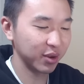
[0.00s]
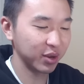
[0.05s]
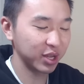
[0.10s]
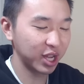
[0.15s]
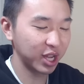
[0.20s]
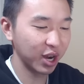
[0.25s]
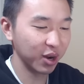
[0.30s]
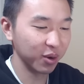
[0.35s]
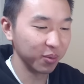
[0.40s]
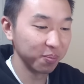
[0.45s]
there we
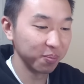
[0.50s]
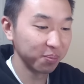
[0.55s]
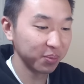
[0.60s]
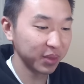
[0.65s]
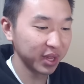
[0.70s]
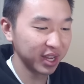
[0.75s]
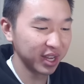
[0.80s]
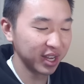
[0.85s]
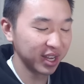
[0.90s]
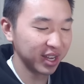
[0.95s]
go.
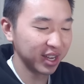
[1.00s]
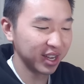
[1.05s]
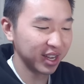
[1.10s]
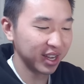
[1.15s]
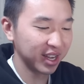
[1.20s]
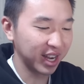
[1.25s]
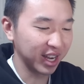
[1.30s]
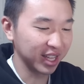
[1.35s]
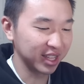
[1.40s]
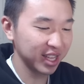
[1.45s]

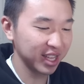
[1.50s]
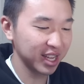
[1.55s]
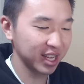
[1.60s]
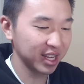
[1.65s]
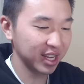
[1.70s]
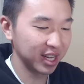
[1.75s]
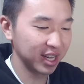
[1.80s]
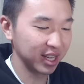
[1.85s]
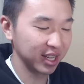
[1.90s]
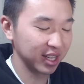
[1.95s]
I think I
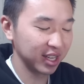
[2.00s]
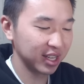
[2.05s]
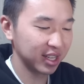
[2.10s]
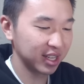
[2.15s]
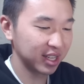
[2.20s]
got it.